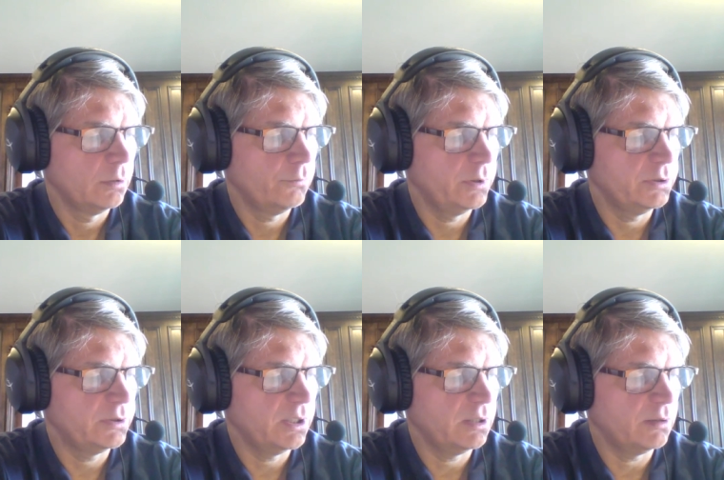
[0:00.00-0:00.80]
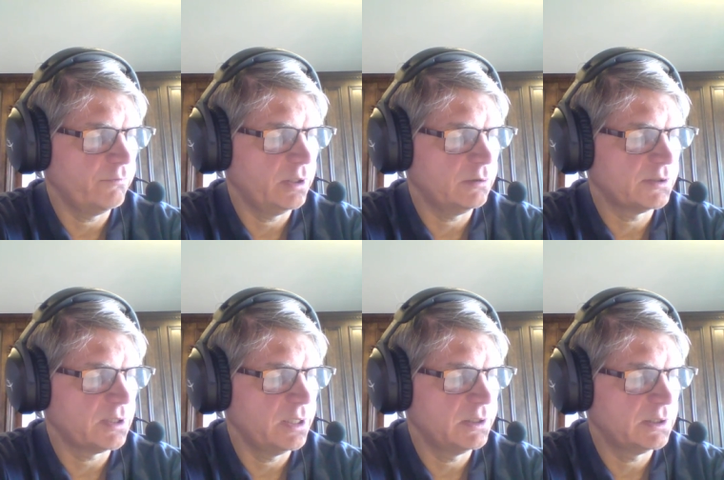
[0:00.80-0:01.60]
When you take vital
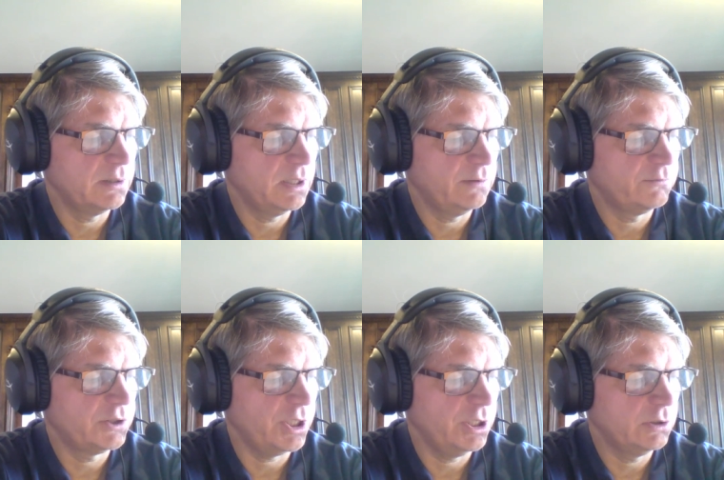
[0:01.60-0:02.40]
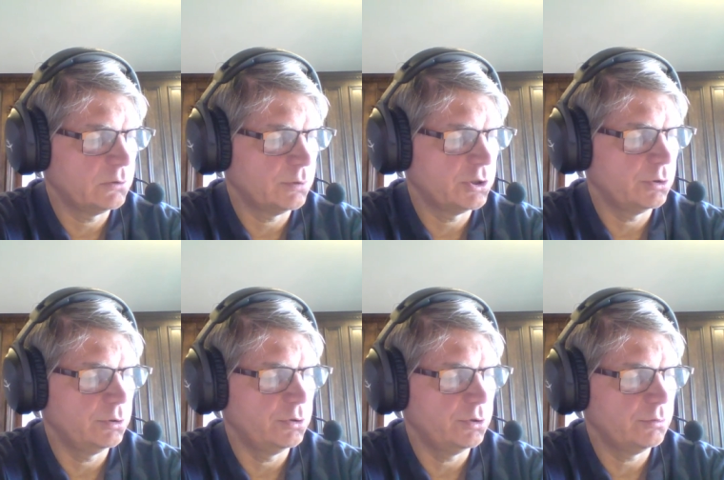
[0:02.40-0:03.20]
signs and they've changed, what
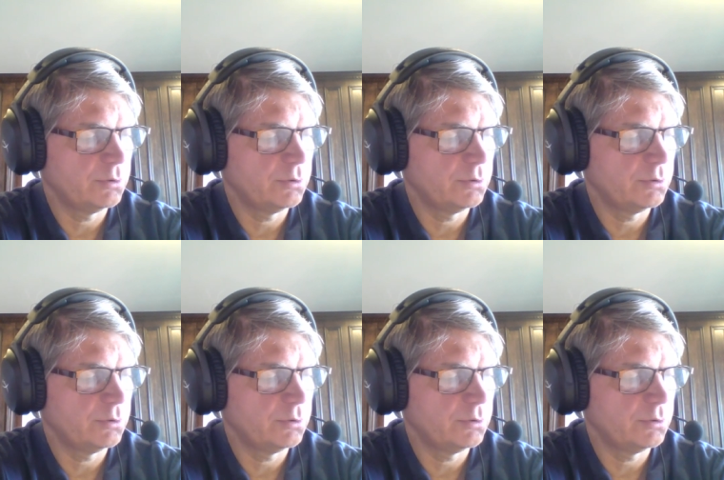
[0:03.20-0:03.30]
should you do?